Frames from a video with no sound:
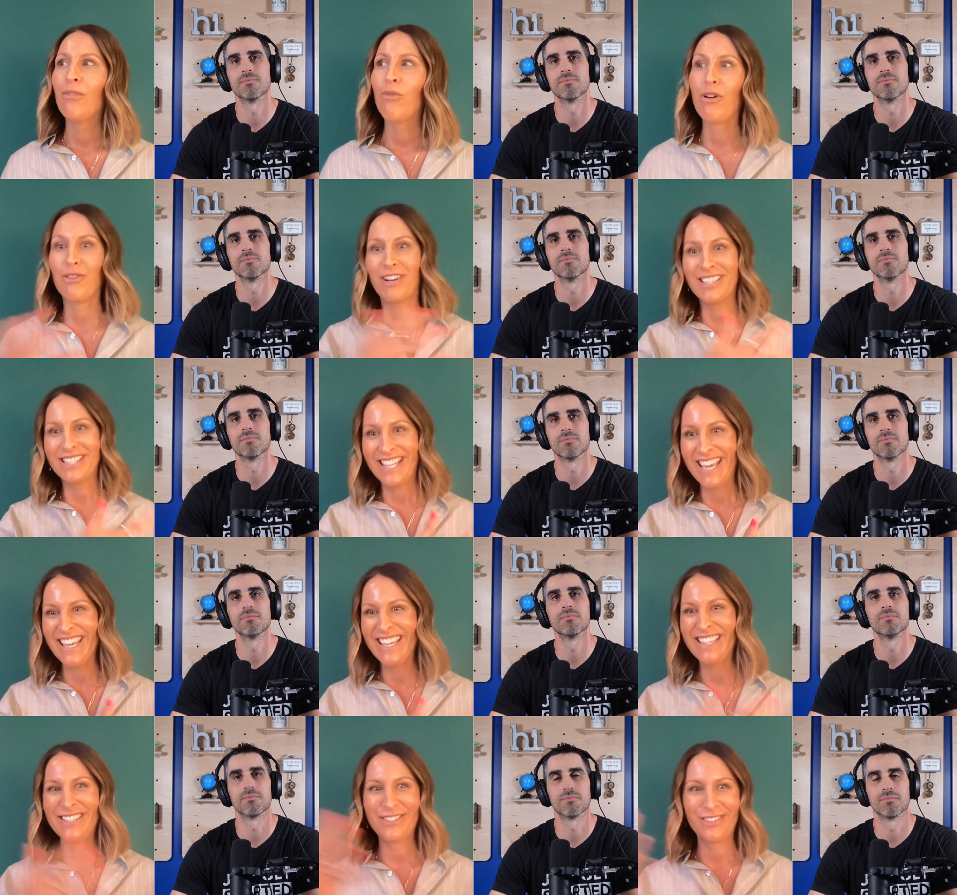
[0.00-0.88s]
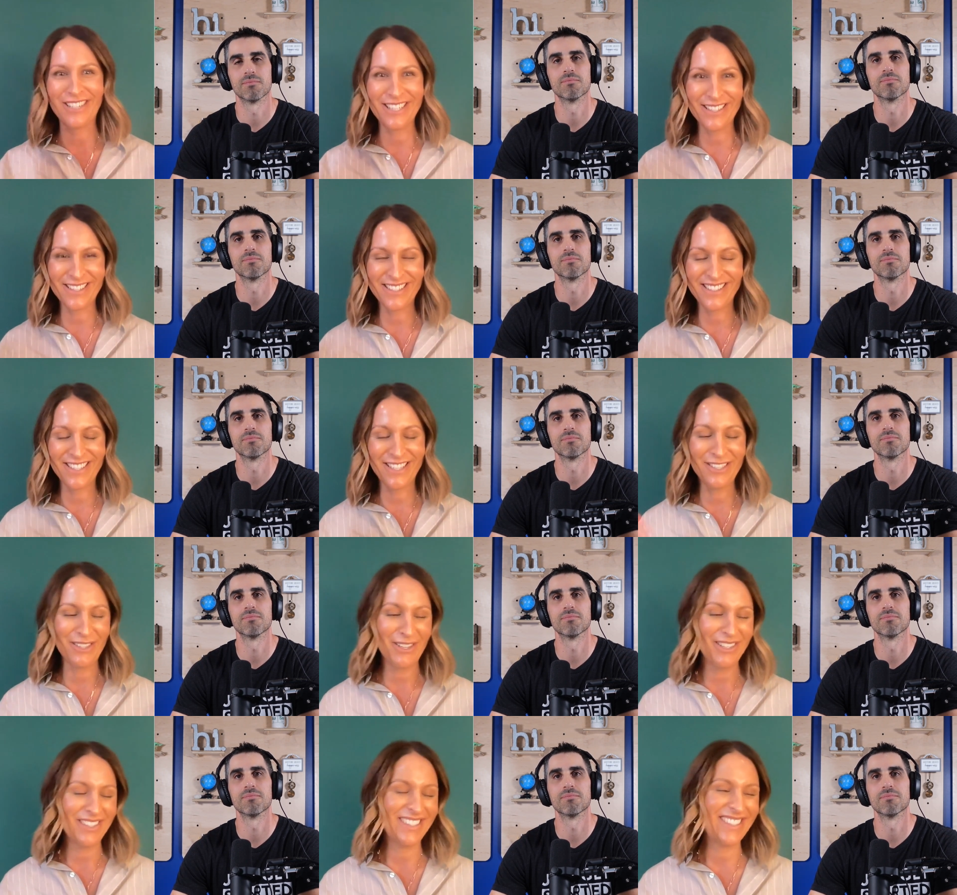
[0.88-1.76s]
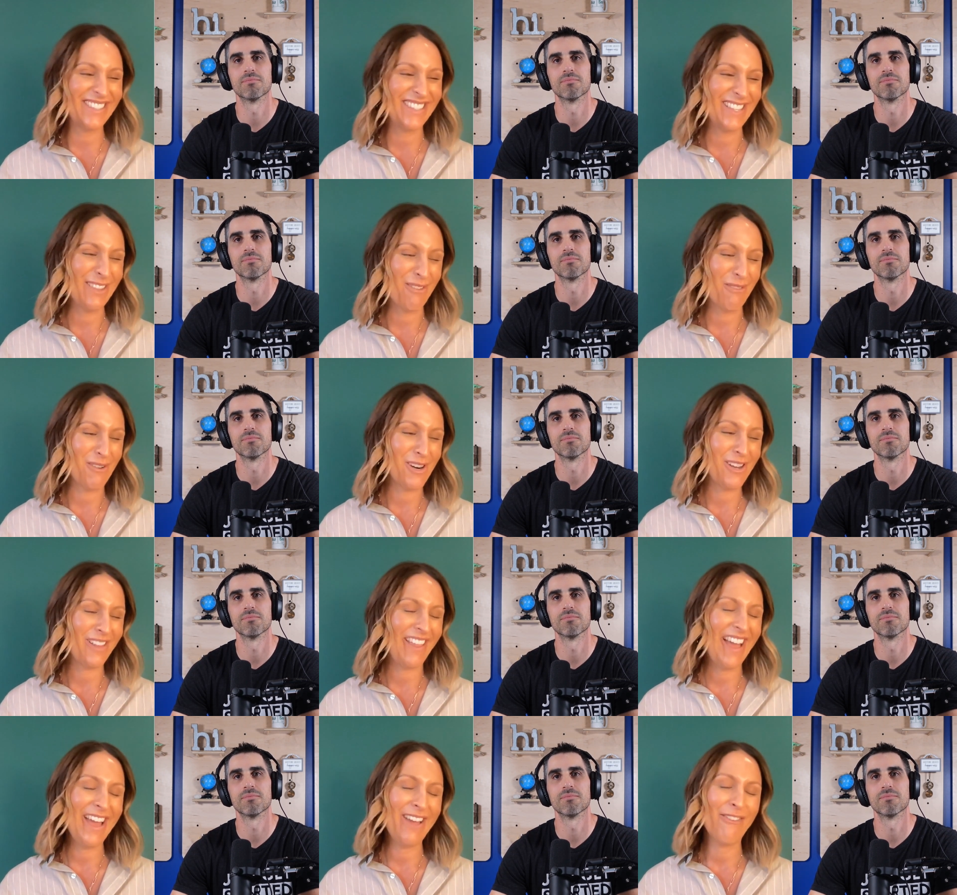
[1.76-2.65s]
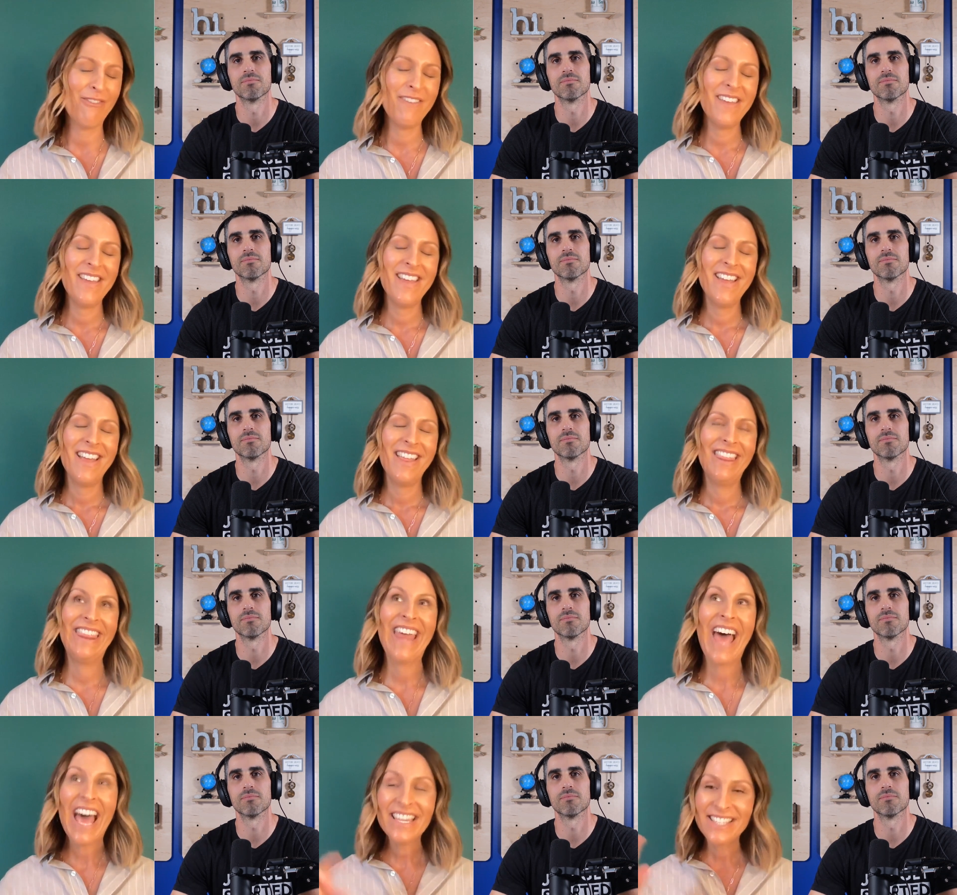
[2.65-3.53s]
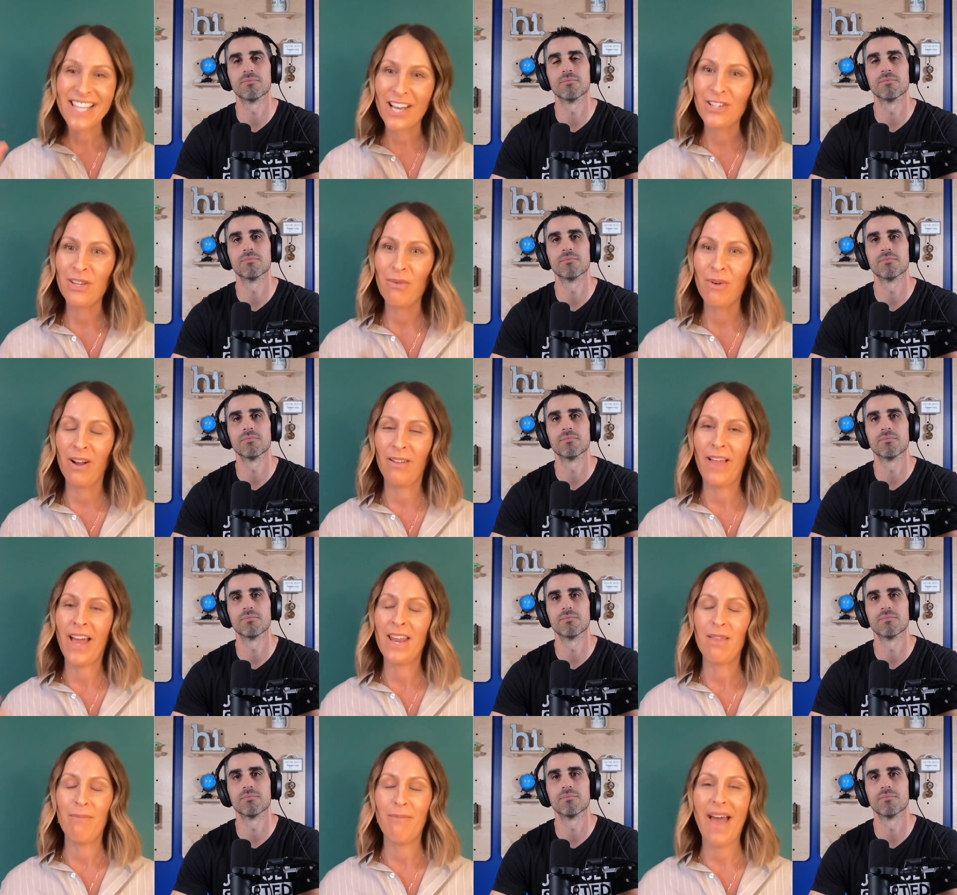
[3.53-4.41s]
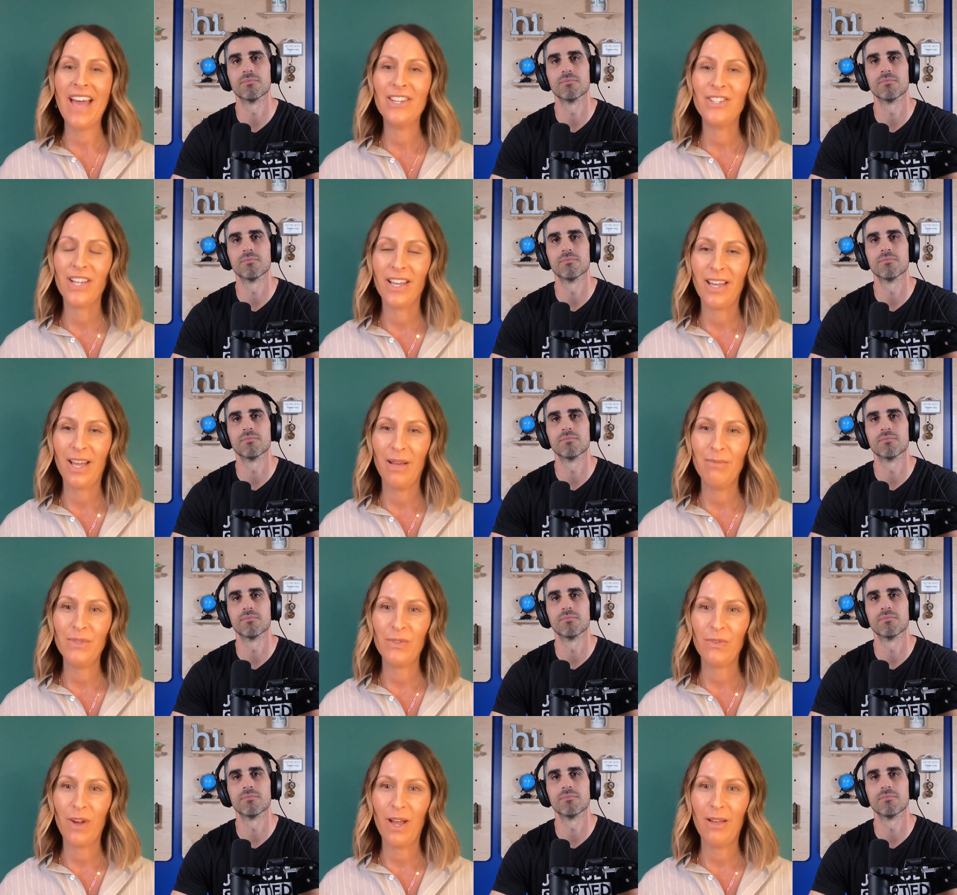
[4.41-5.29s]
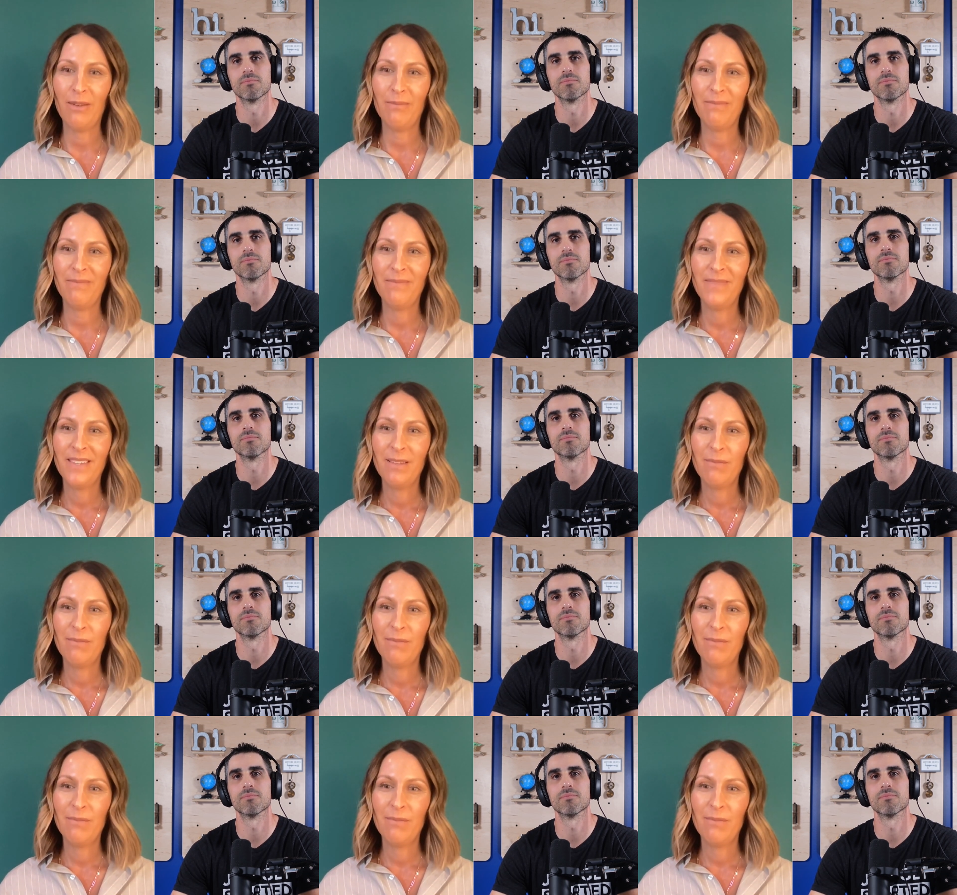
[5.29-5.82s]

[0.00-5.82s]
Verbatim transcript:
Speaker 1: whether it's kids or it's adults in the work life, that's actually where a lot of the magic comes from.